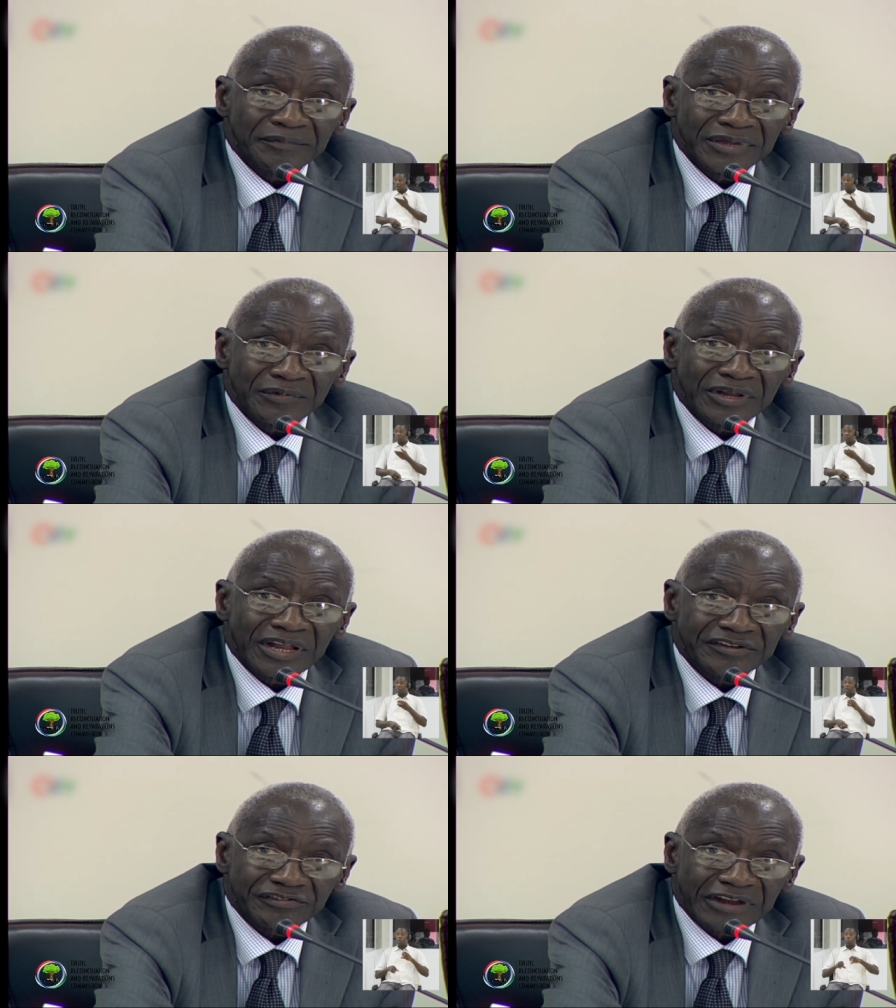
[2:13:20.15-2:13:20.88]
people
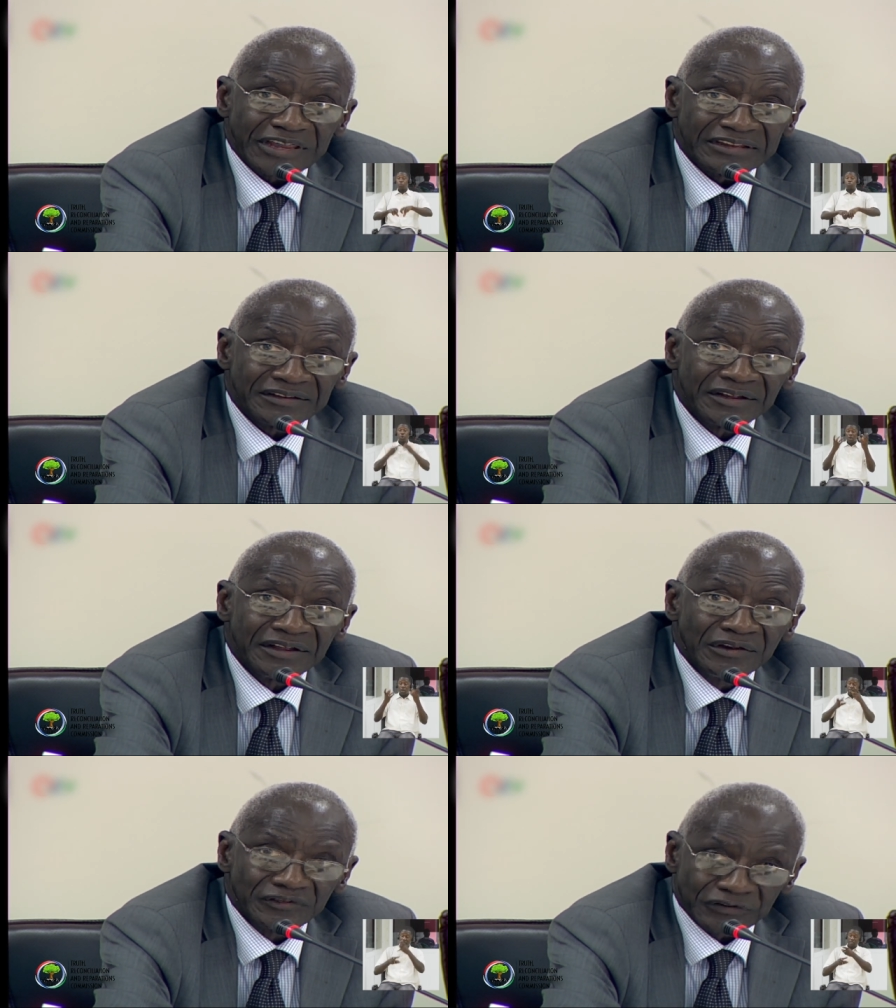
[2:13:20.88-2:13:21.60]
are trained
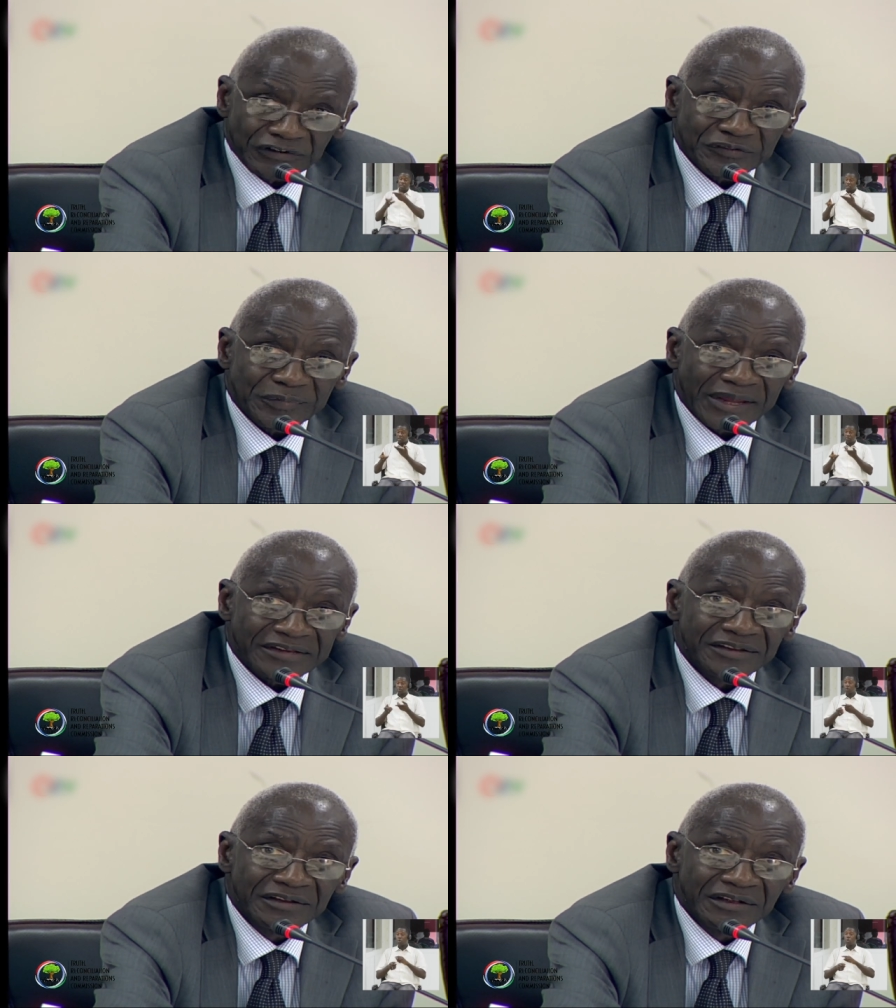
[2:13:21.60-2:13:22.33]
to
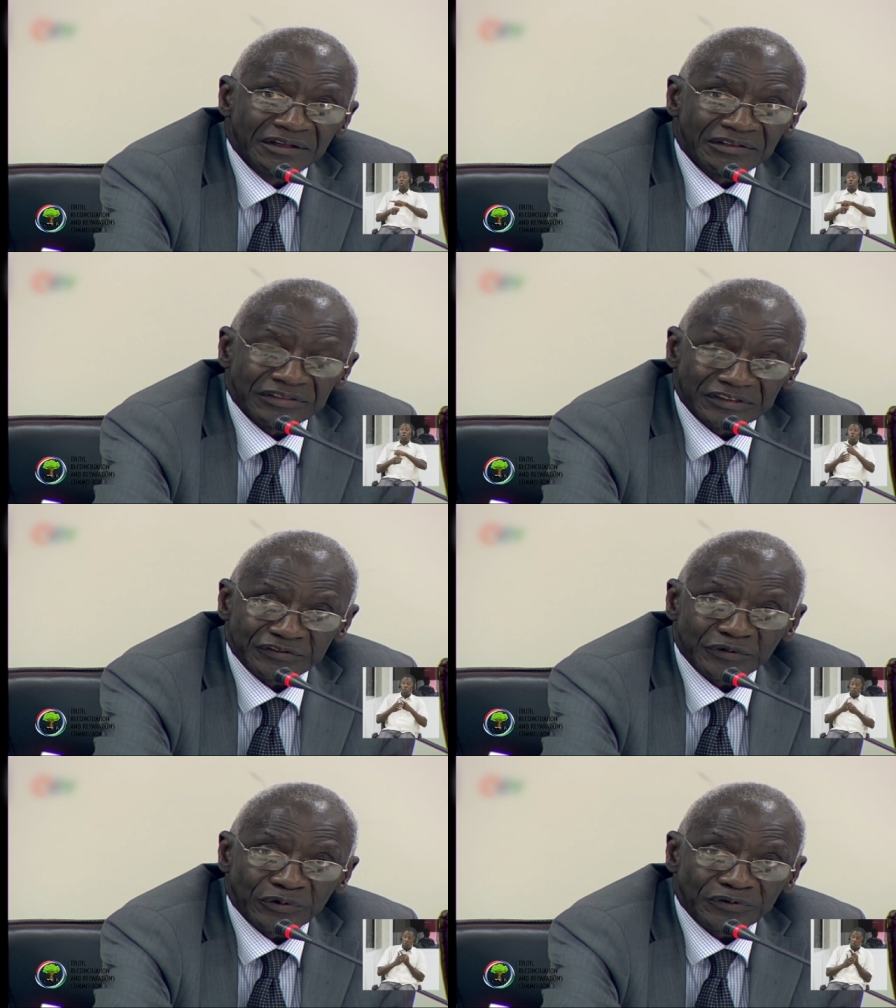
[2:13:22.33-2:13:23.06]
respect
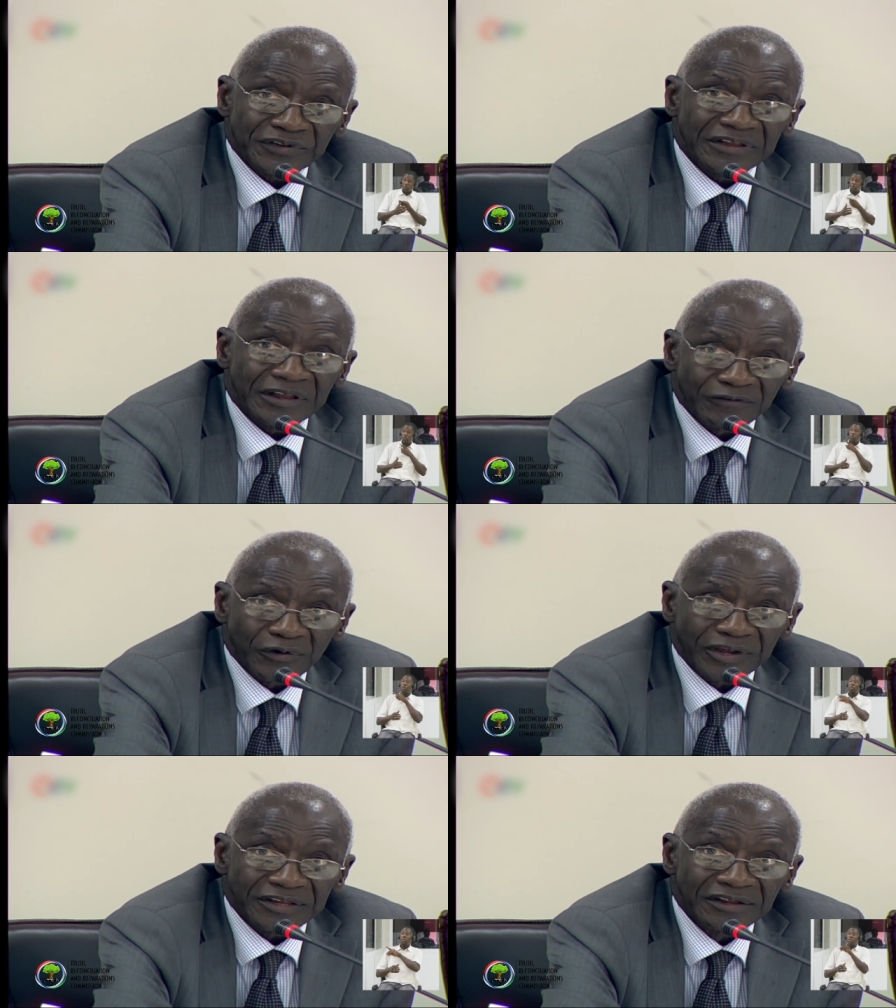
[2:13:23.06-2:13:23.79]
these laws and
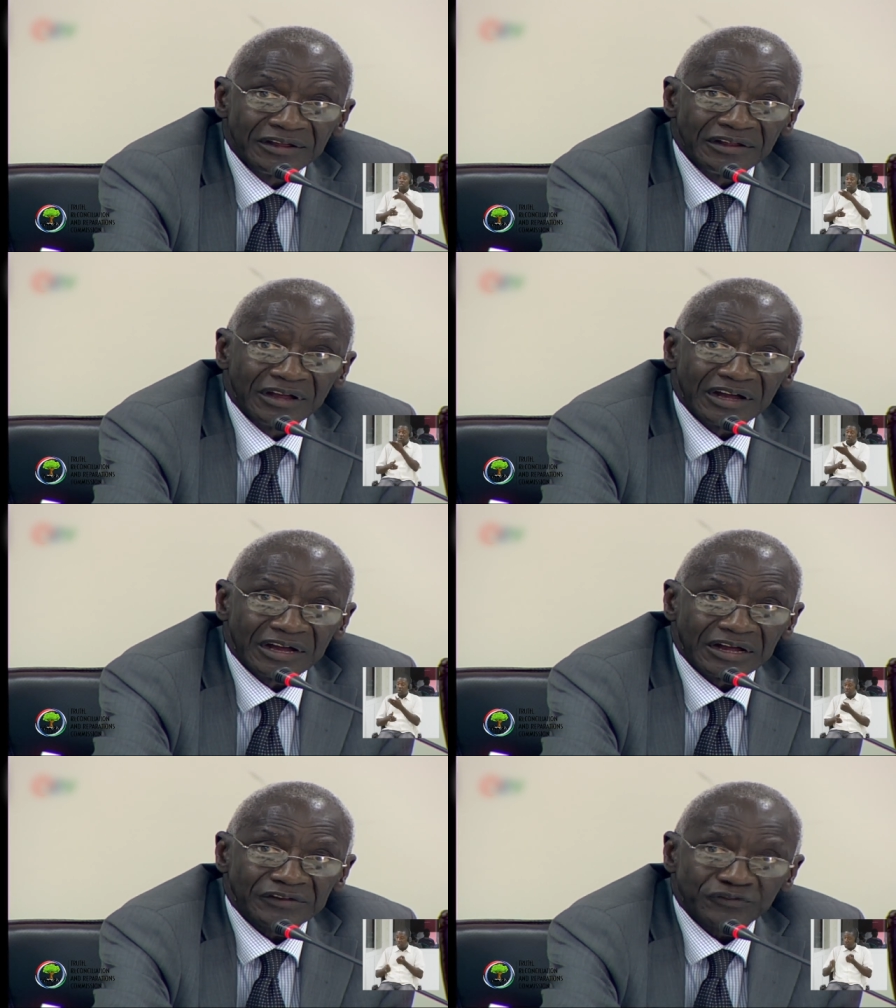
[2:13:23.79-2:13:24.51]
avoid
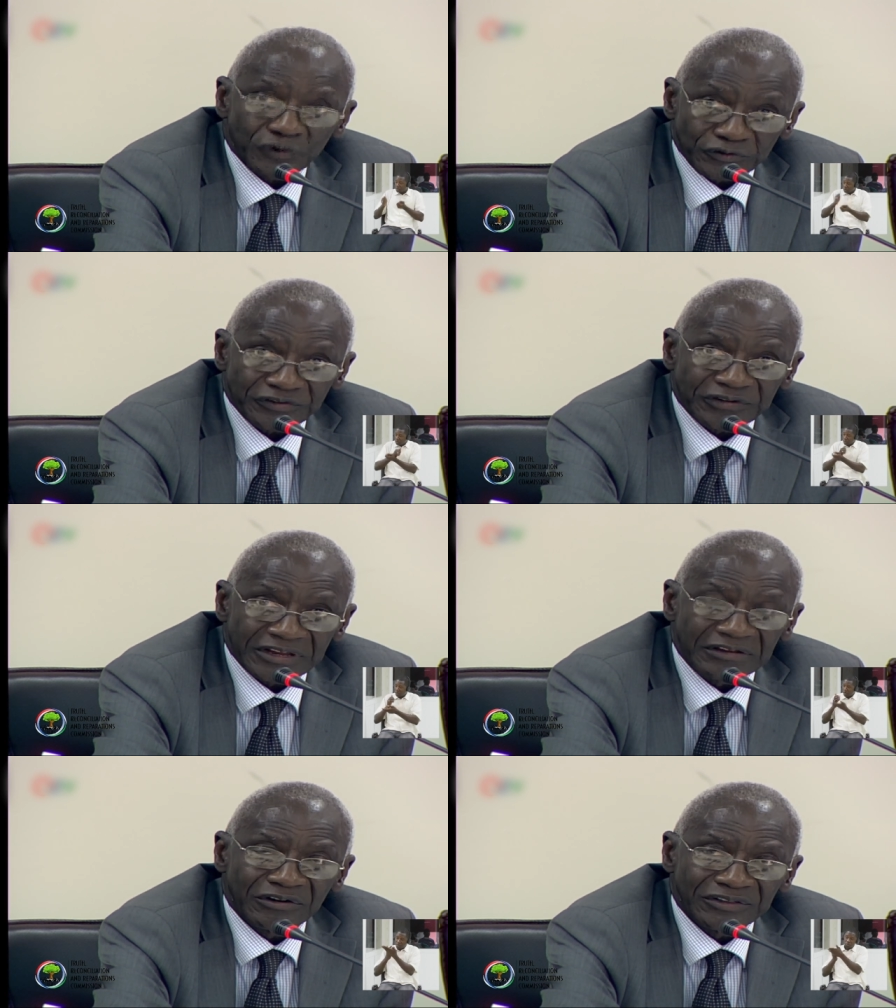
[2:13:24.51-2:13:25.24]

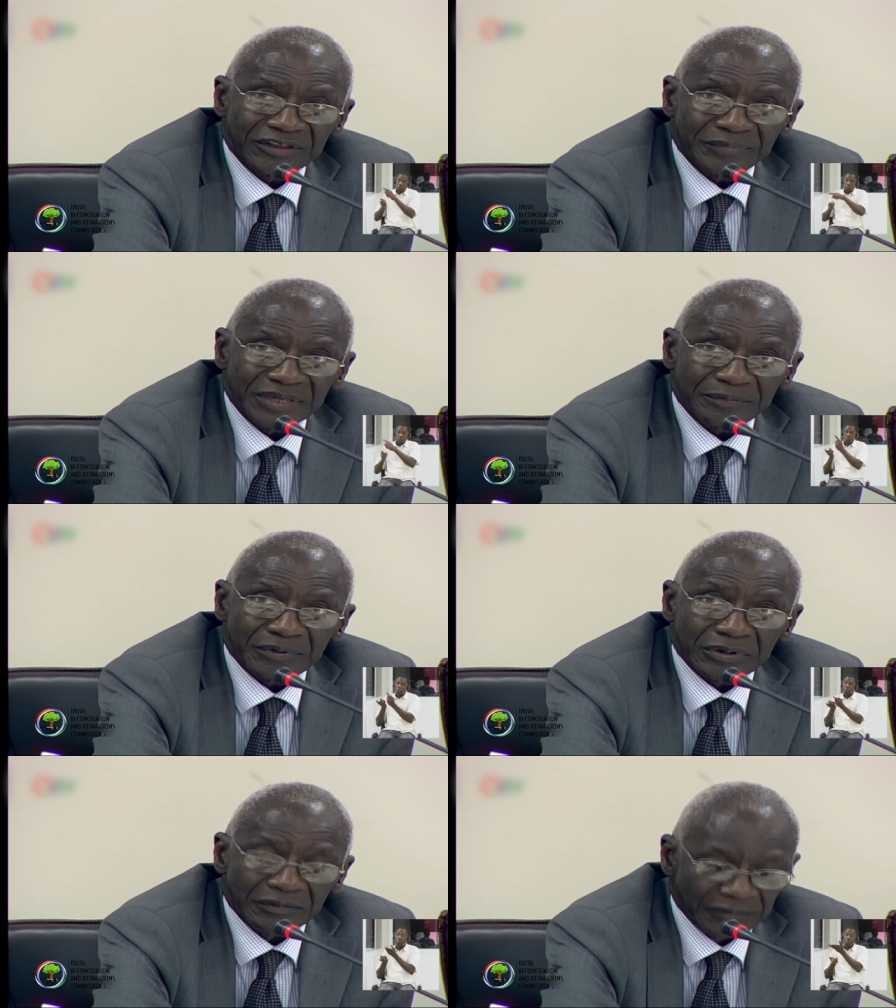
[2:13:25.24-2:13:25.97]
torturing other
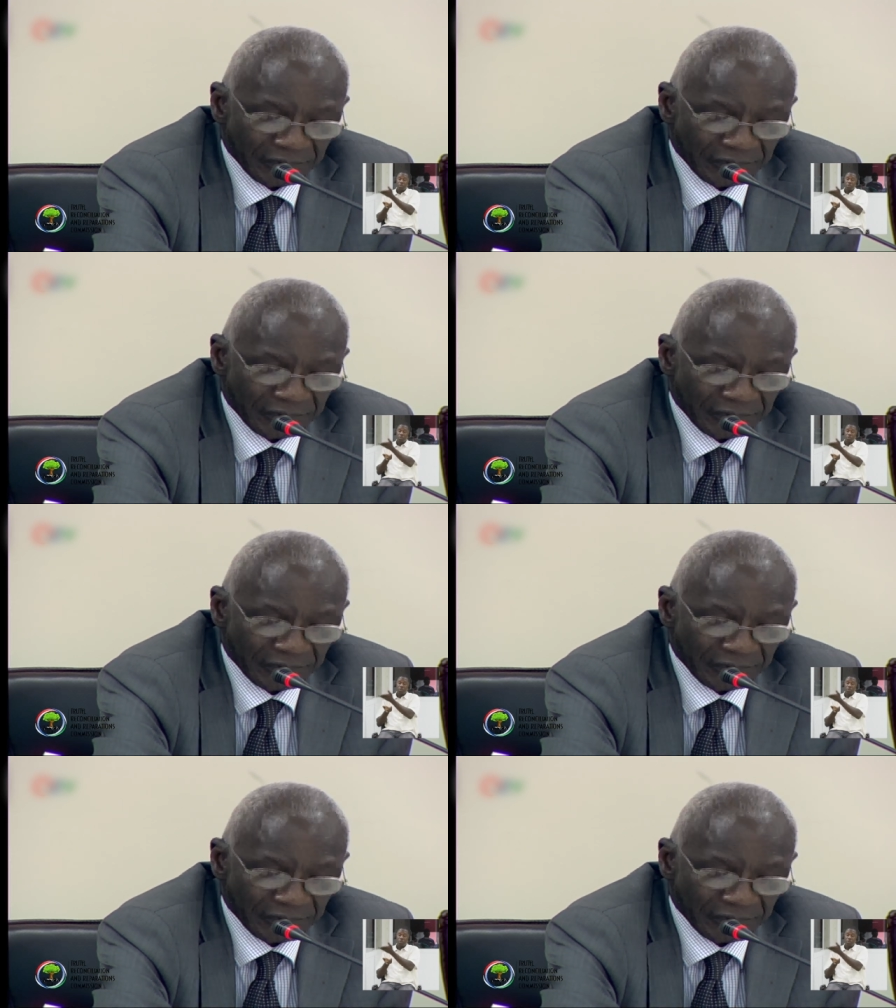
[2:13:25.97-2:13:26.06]
people.